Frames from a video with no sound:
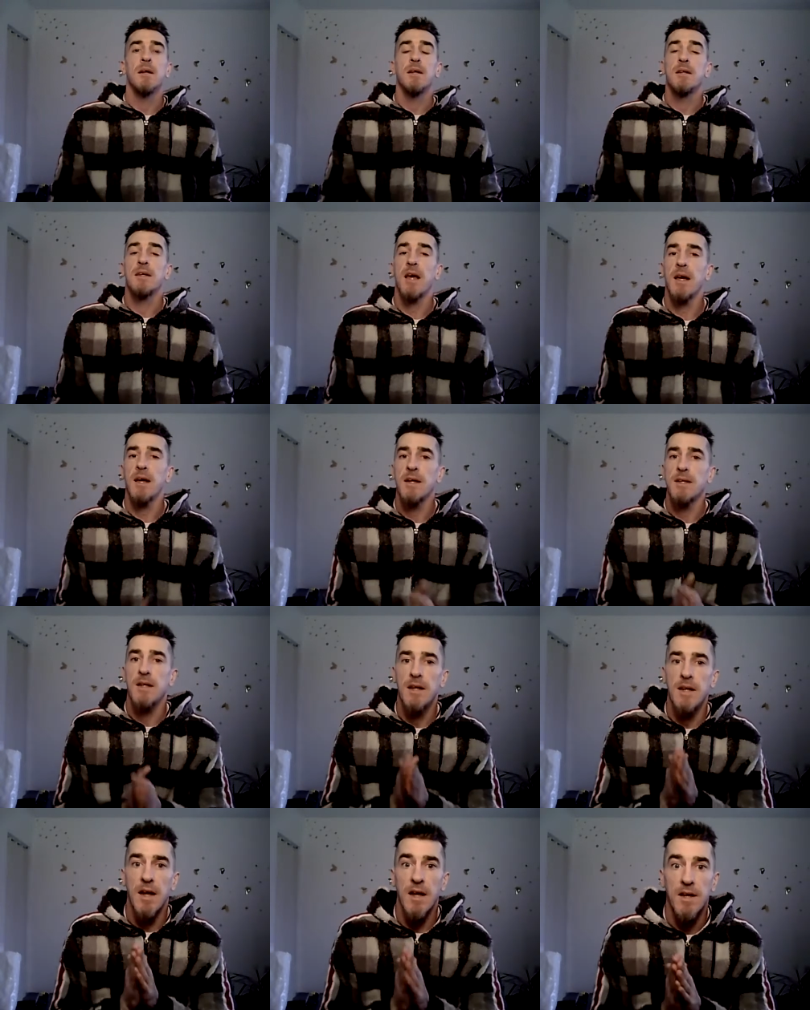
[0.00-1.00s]
Getting the
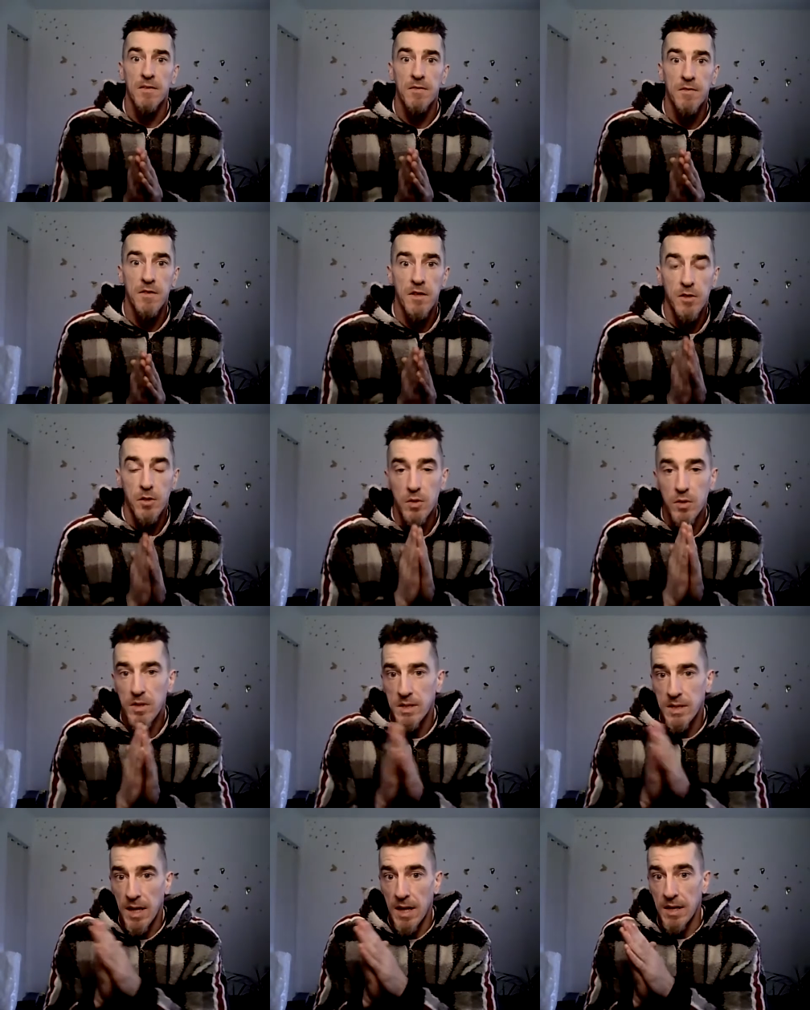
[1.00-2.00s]
life that you
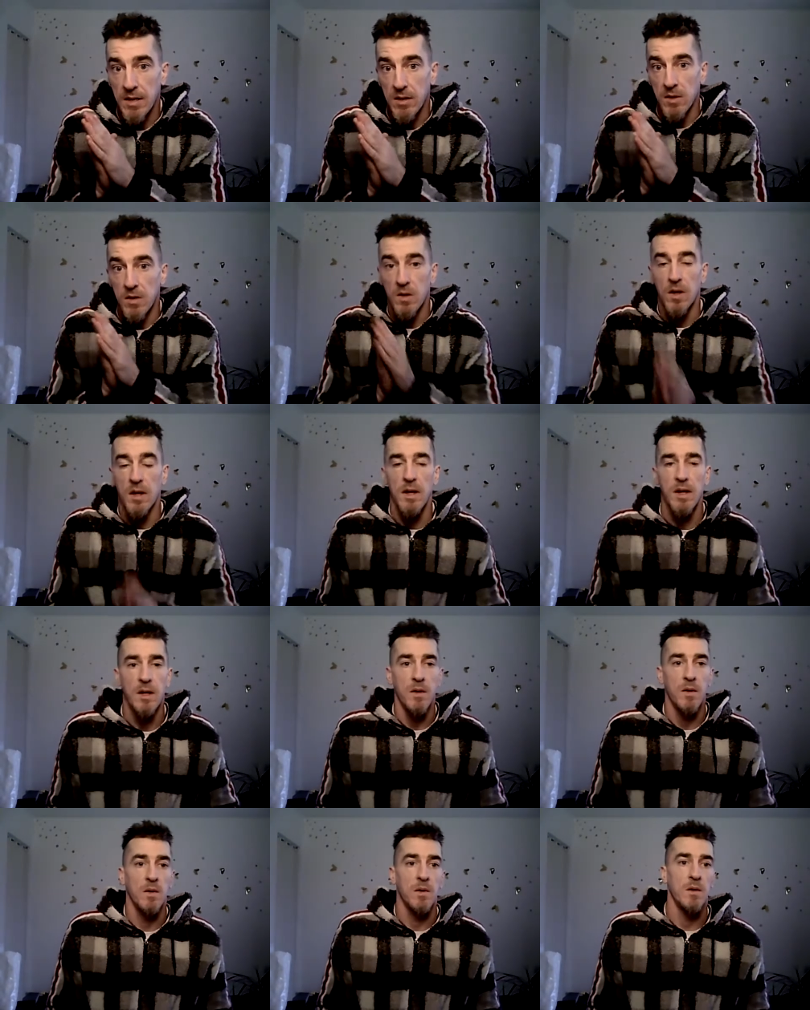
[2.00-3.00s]
desire,
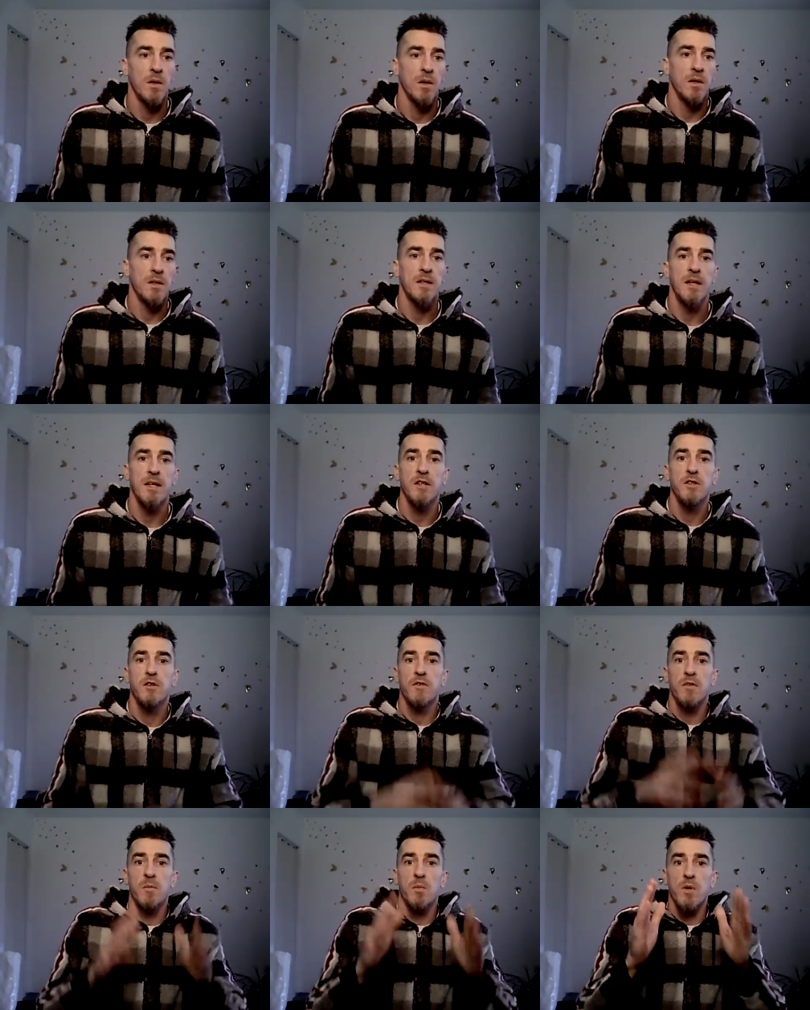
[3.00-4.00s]
taking you
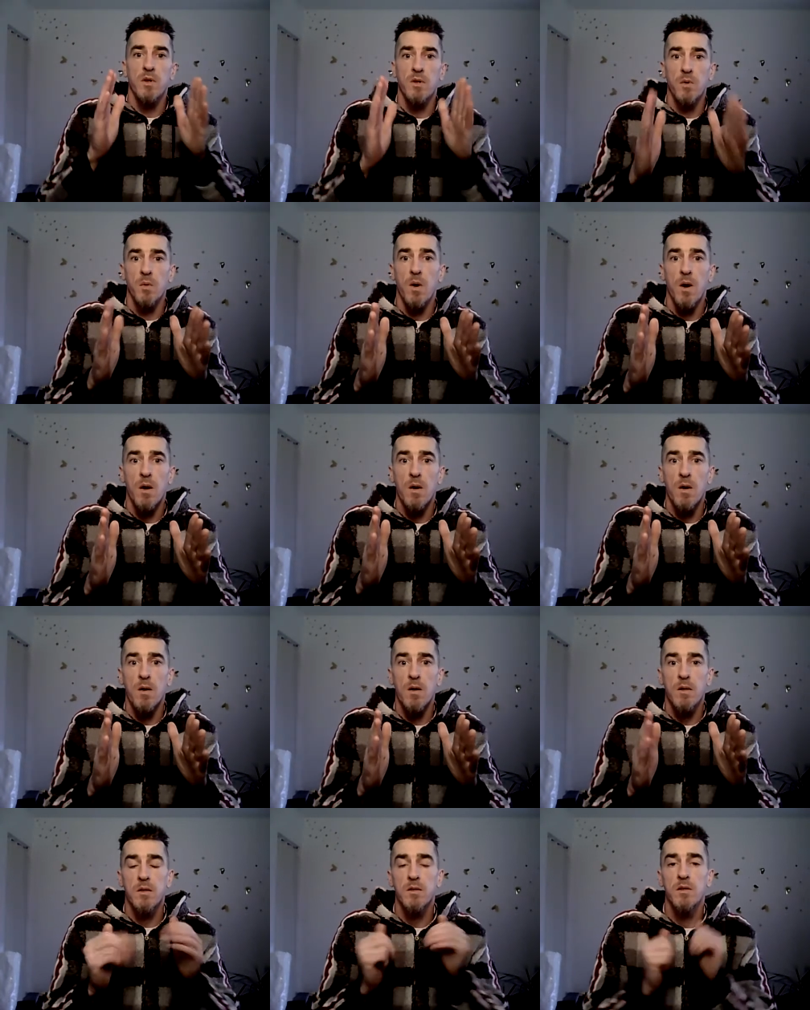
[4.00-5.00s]
from where you
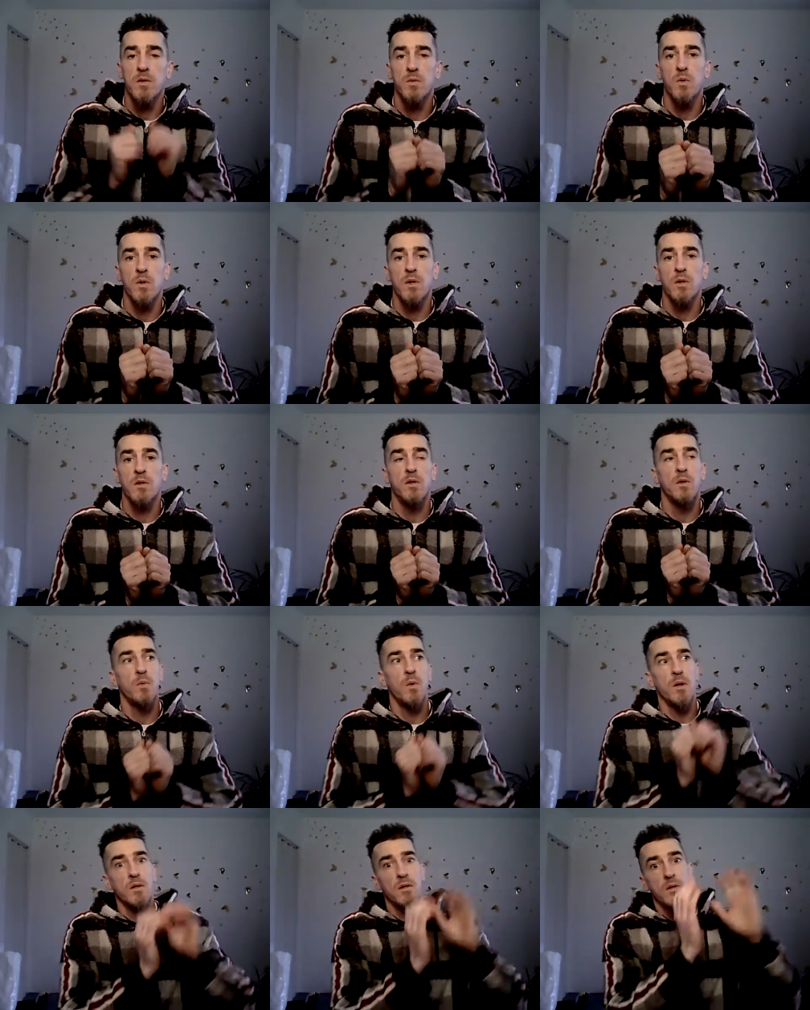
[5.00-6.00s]
are to where you
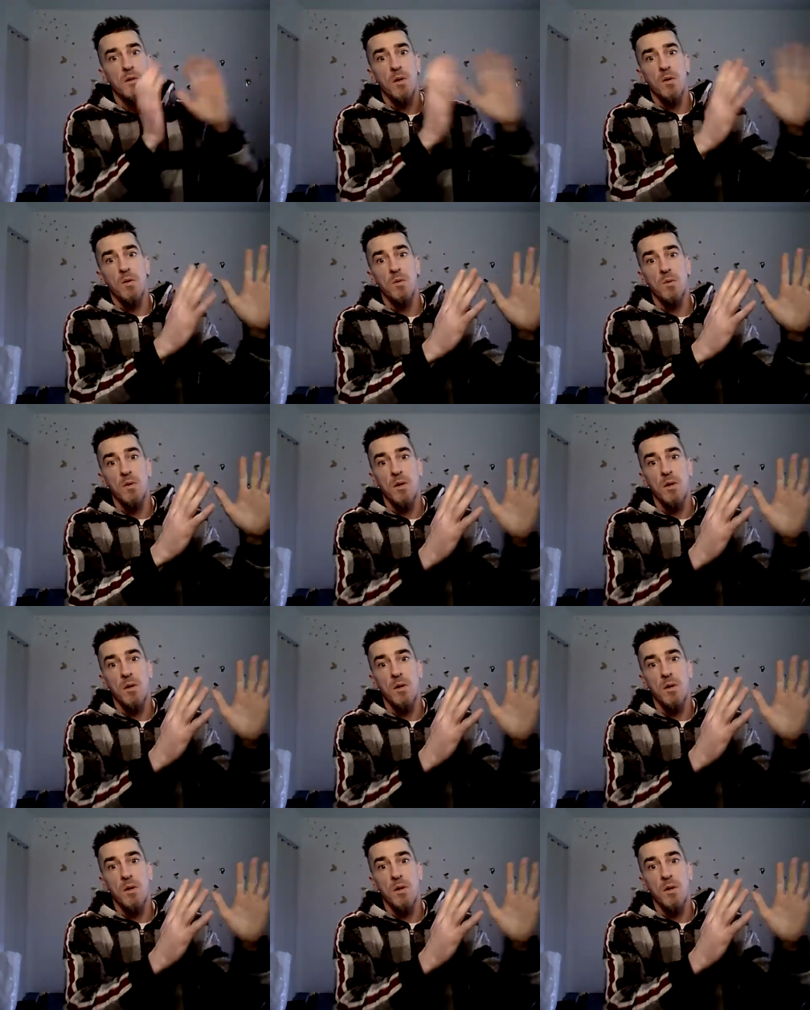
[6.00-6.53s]
want to go.